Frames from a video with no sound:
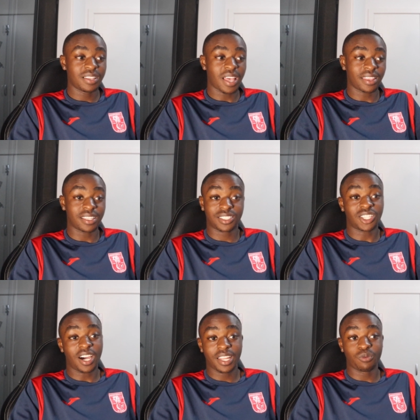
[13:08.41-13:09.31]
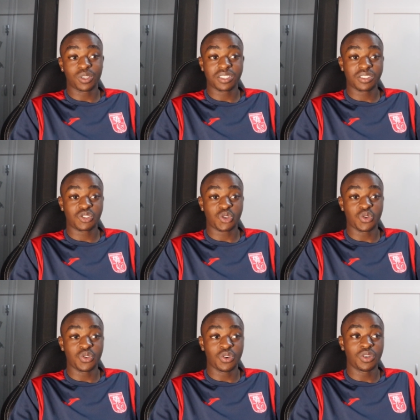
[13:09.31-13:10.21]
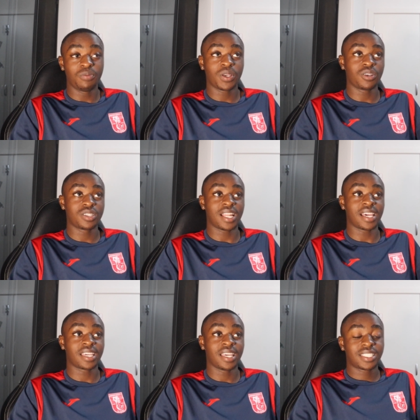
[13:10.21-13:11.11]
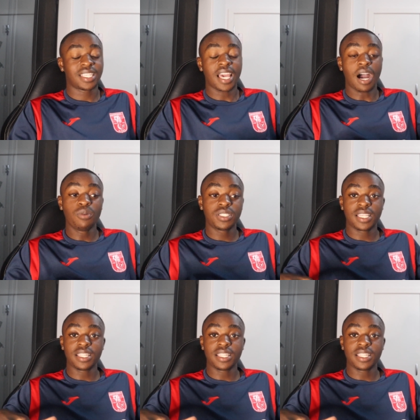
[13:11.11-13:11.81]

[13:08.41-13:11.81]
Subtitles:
At the start, it wasn't too good because like, see, I